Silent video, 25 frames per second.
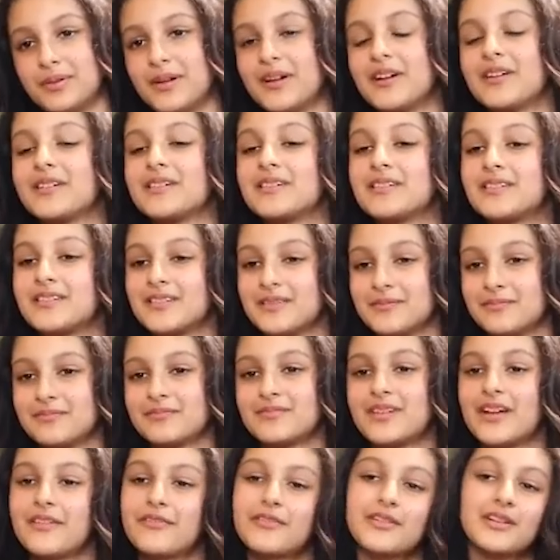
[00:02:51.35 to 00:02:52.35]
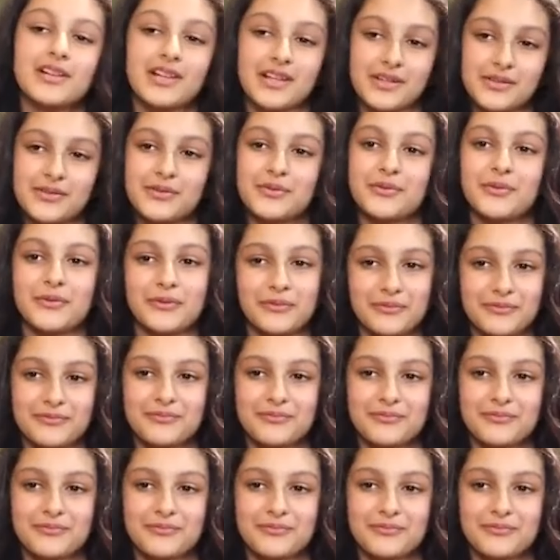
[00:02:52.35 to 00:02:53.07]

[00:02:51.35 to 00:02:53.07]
But... Definitely soon.